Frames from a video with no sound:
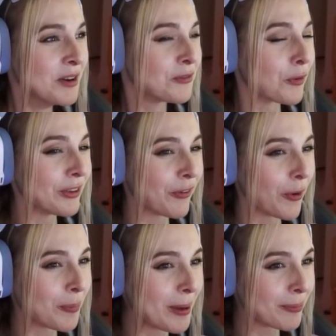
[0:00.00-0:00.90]

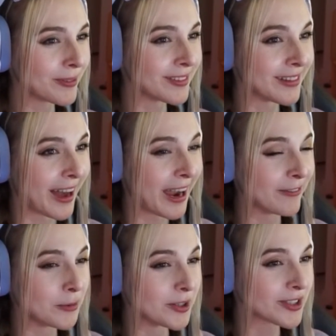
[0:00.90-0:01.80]
44 people
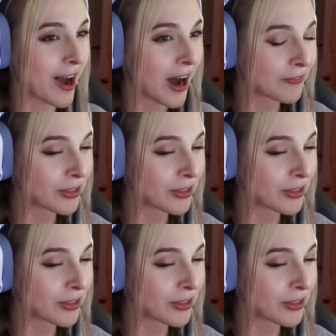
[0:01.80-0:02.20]
alive, almost half the